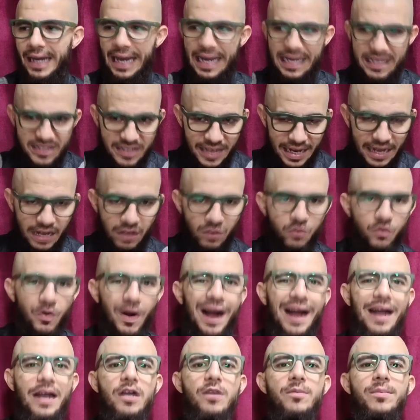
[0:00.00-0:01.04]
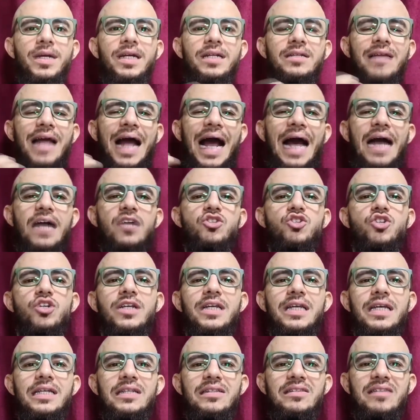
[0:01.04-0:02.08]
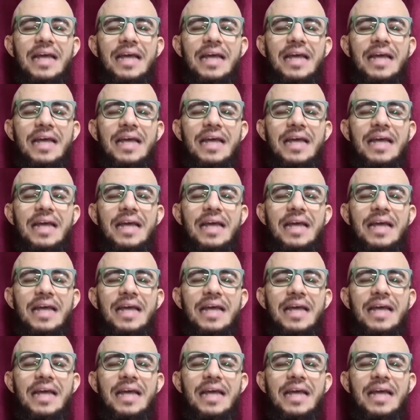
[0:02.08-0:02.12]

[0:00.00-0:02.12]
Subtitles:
his environment actually